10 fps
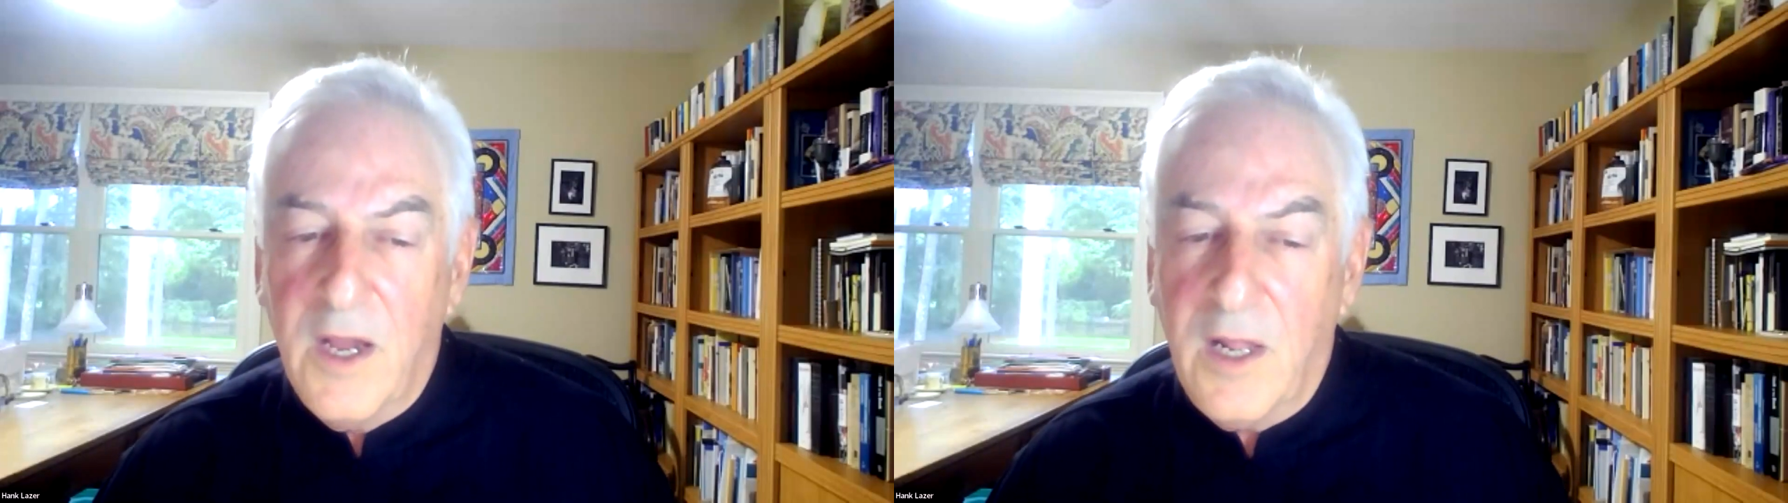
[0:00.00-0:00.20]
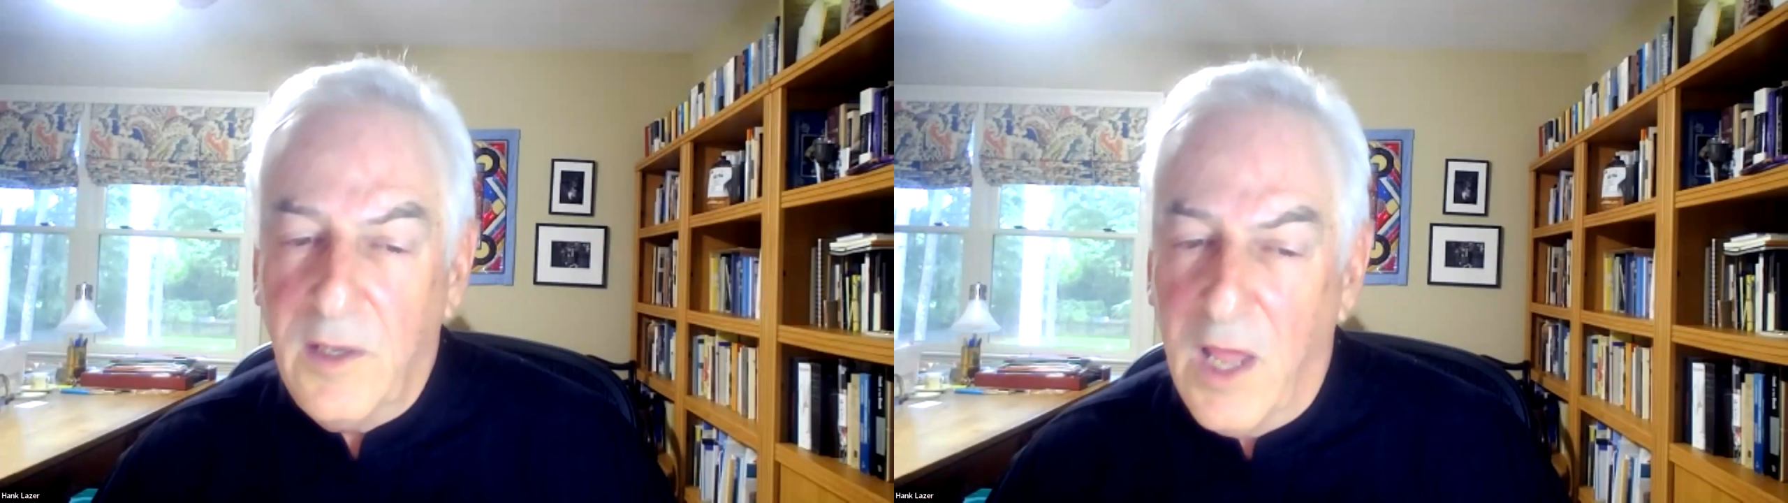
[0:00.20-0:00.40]

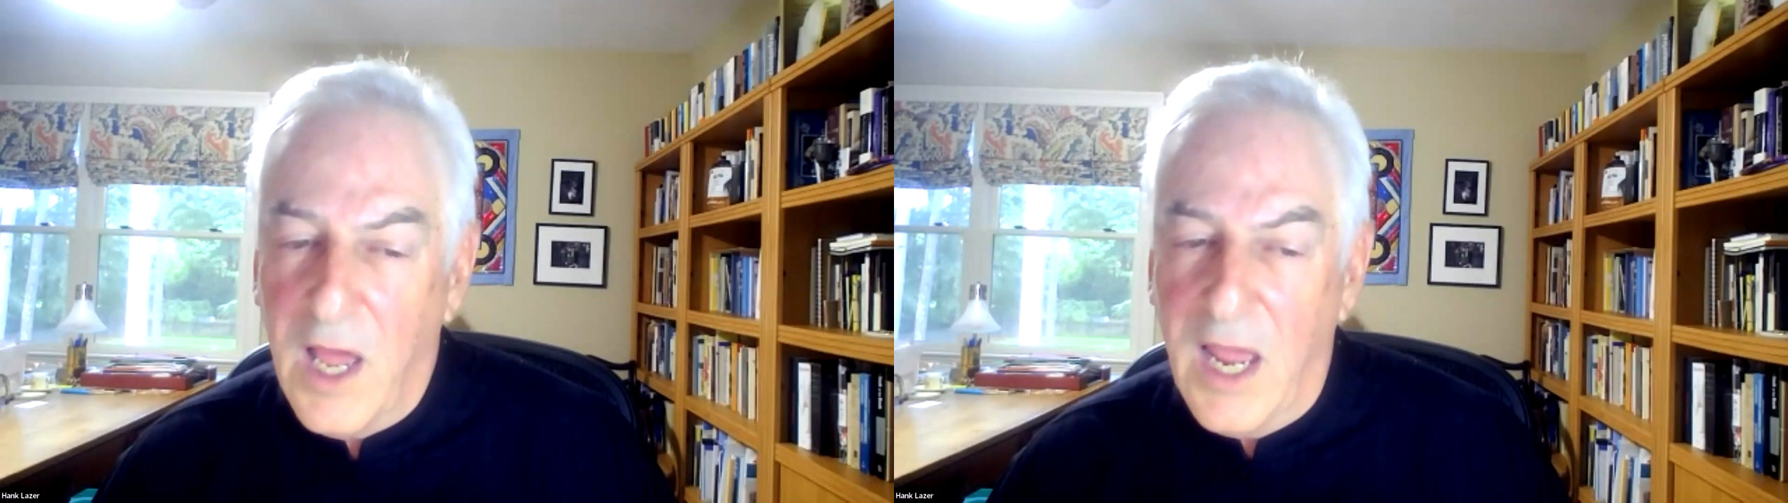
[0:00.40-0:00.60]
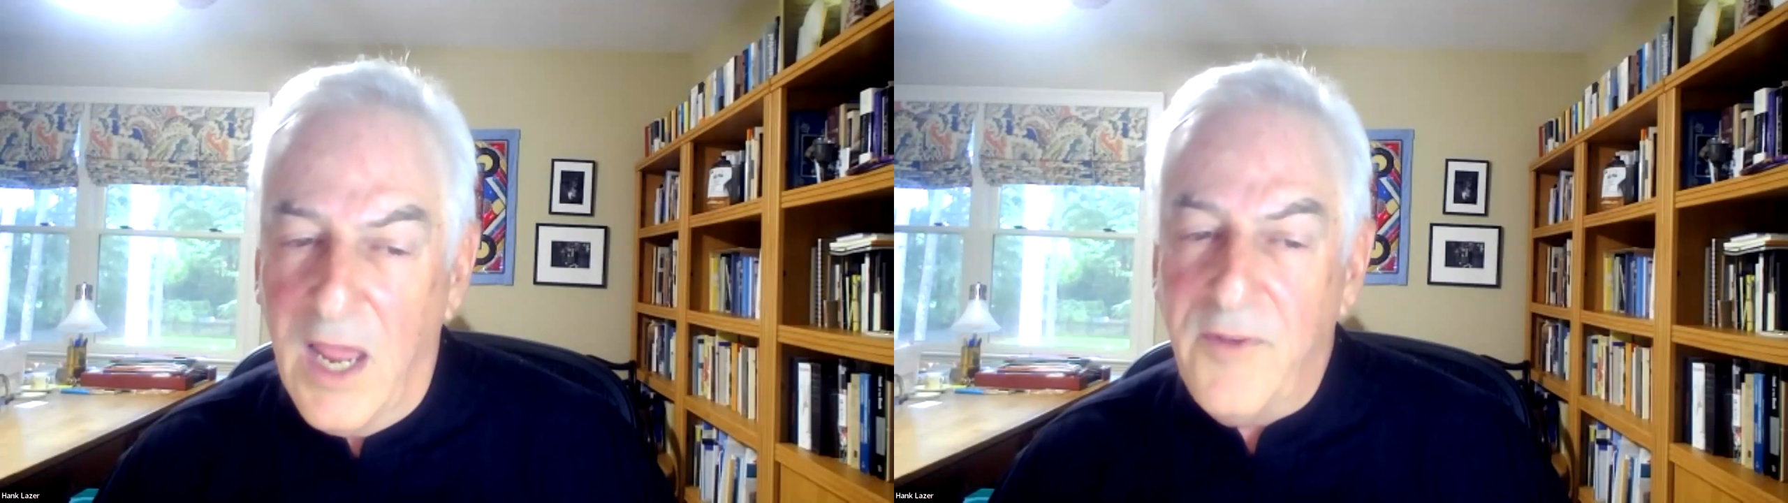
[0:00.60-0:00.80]

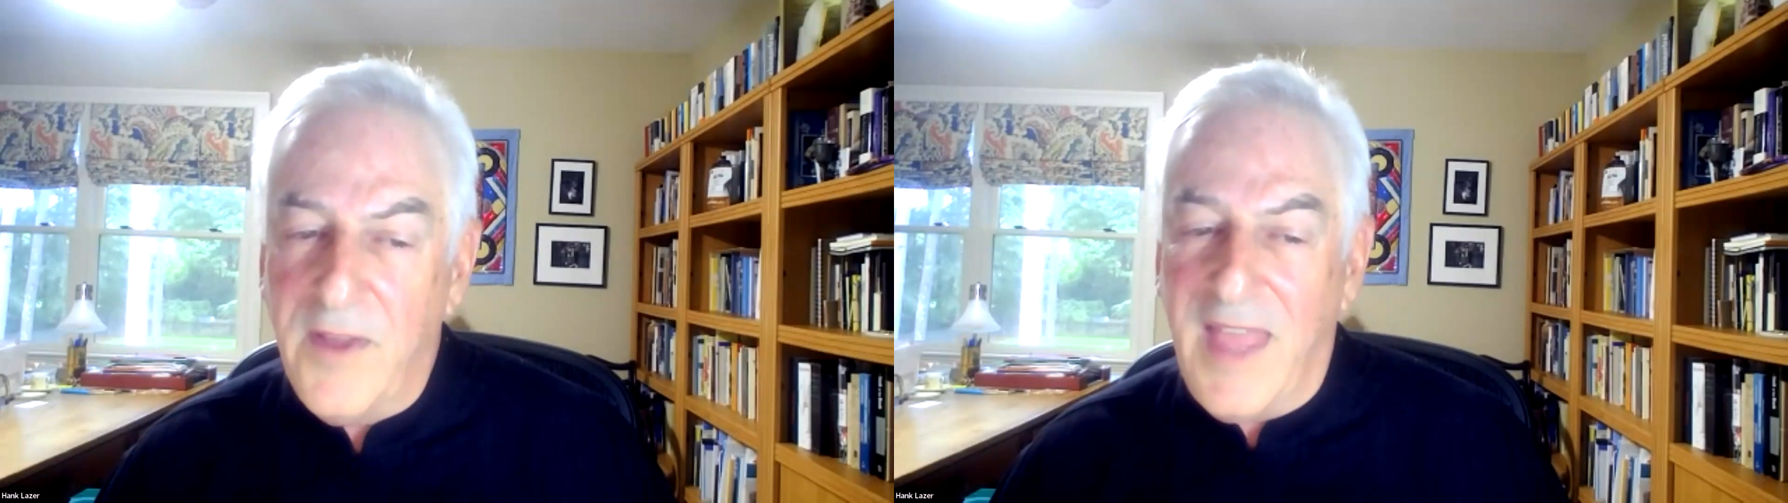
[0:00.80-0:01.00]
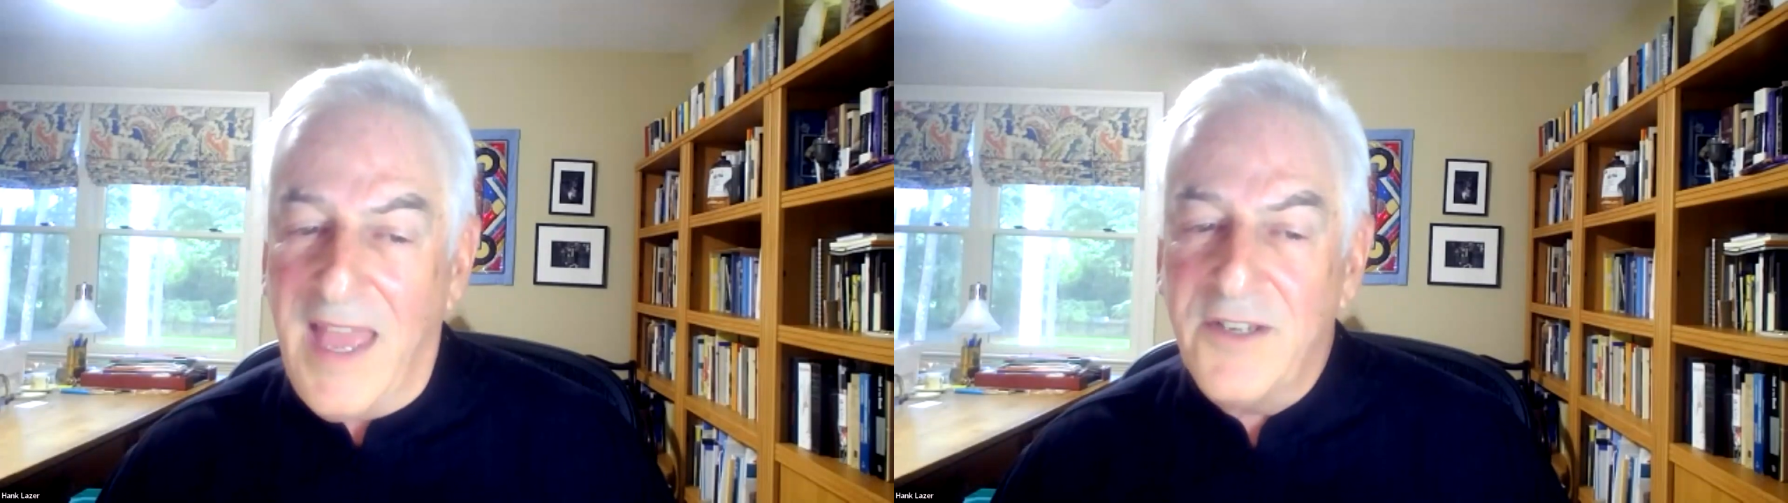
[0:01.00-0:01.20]
Alive
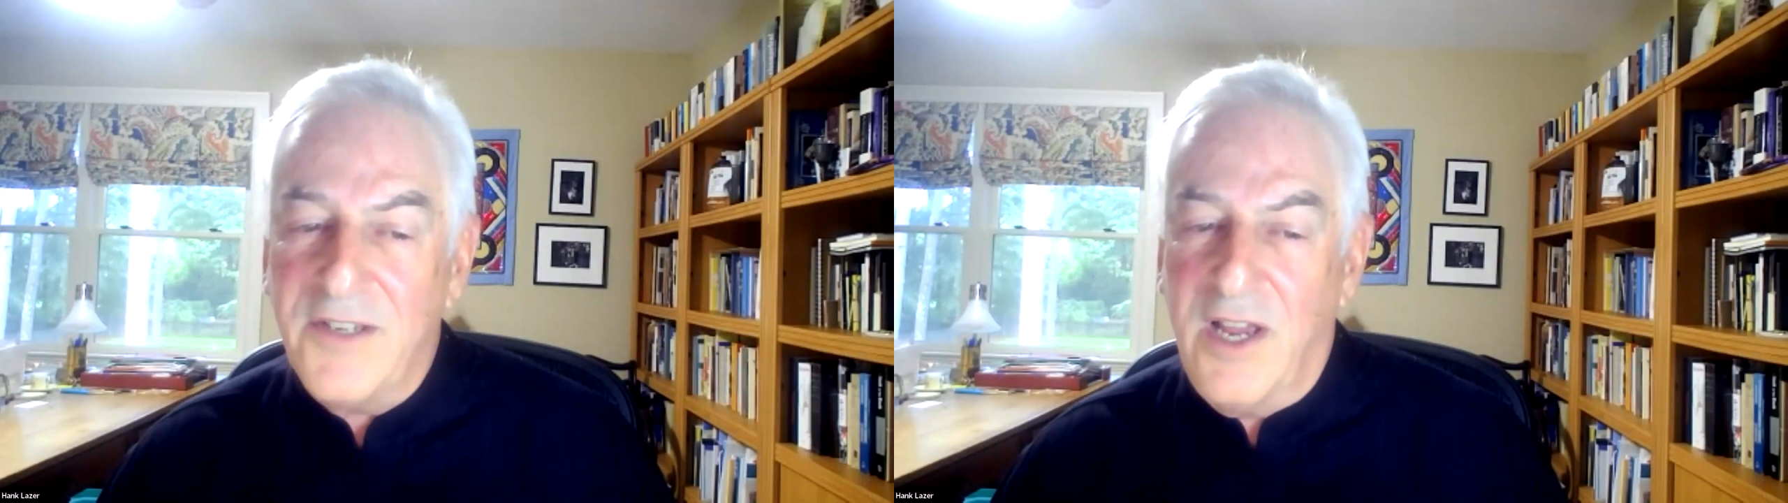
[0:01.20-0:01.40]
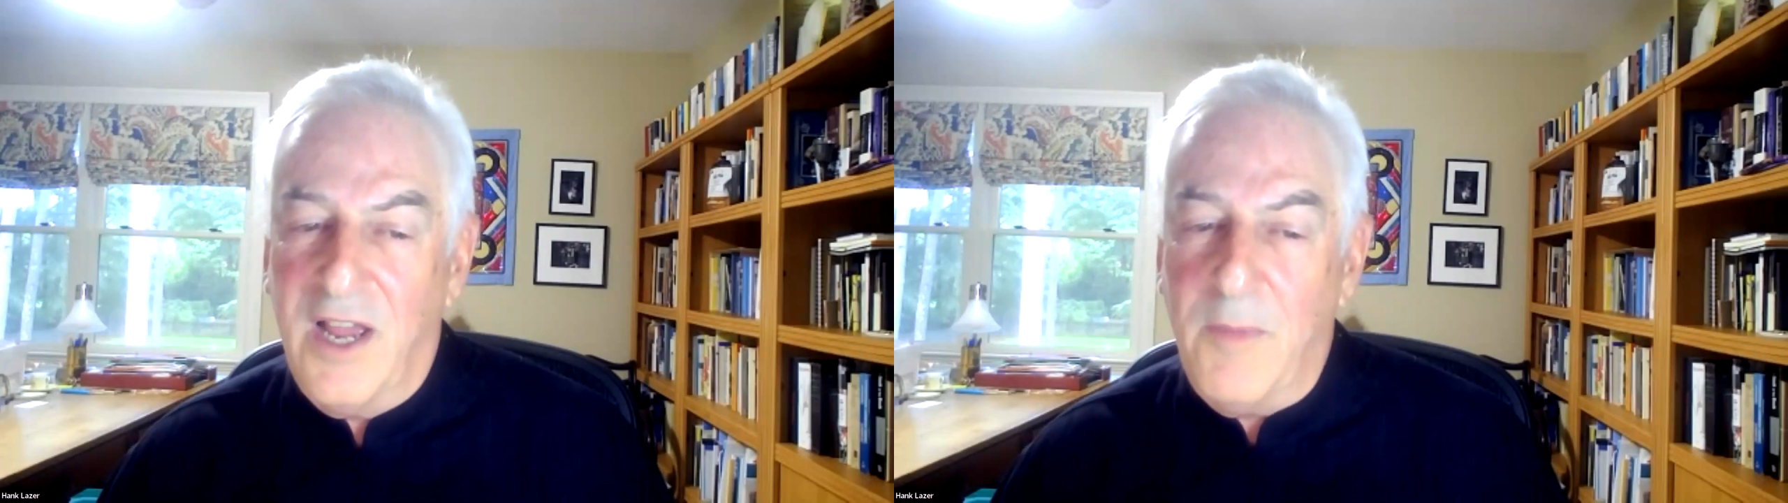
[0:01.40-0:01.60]
at that
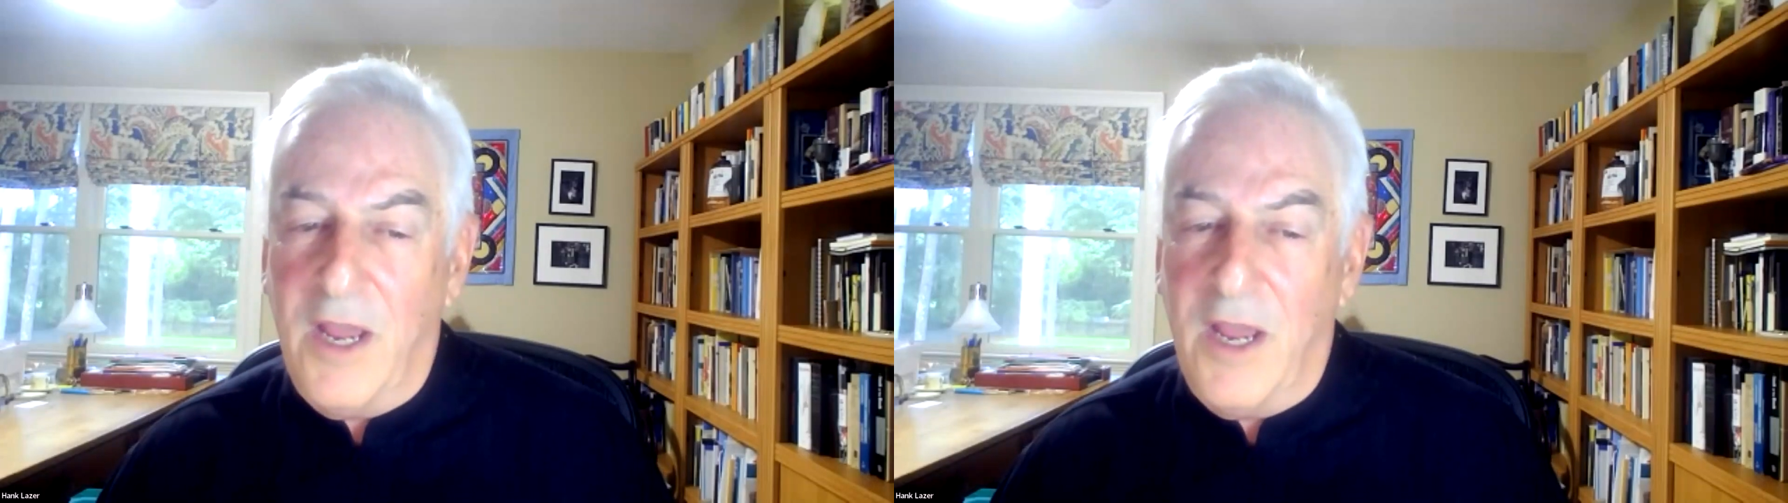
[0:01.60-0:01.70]
time,